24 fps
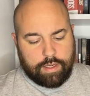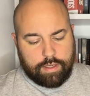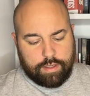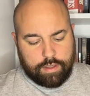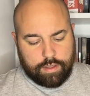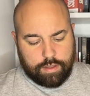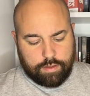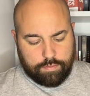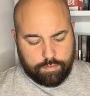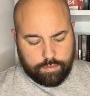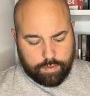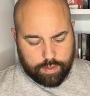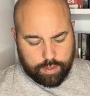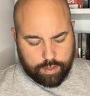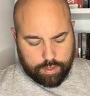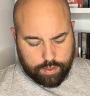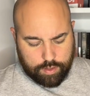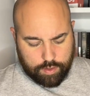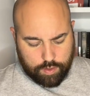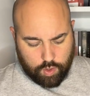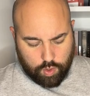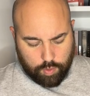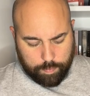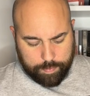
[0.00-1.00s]
and if
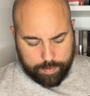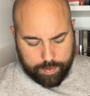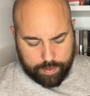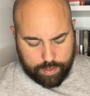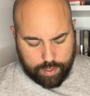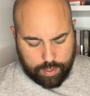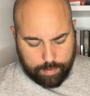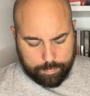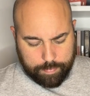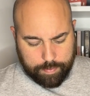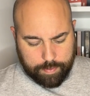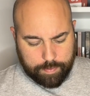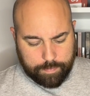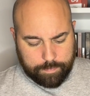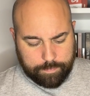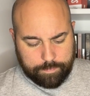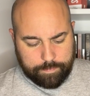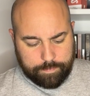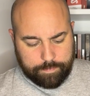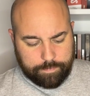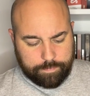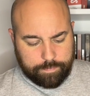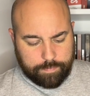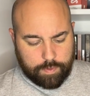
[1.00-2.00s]
we open it up,
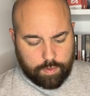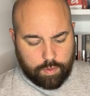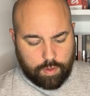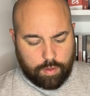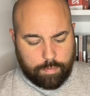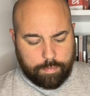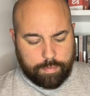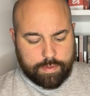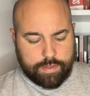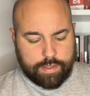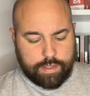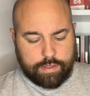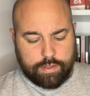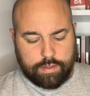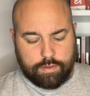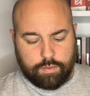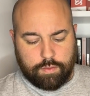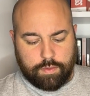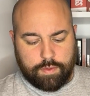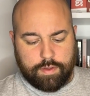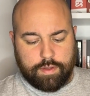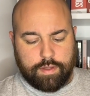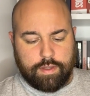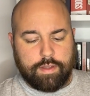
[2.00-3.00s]
you are
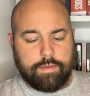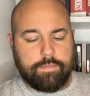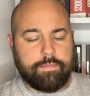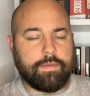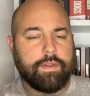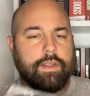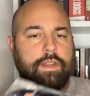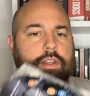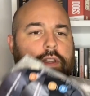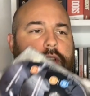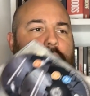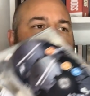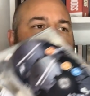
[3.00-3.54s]
presented with the